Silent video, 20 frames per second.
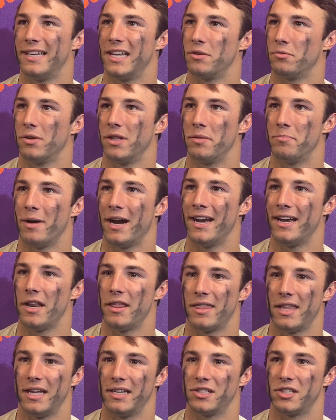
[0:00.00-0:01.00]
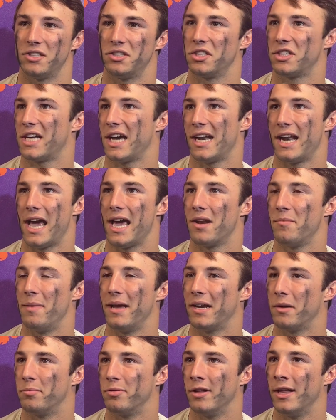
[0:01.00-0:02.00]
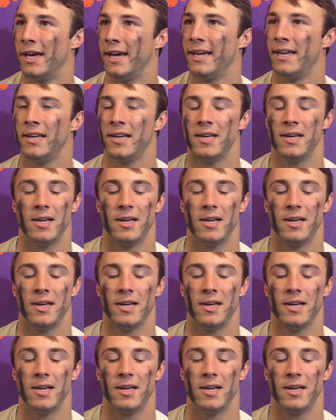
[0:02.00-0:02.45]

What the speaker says: didn't really bite anything, so just kind of had to make a play.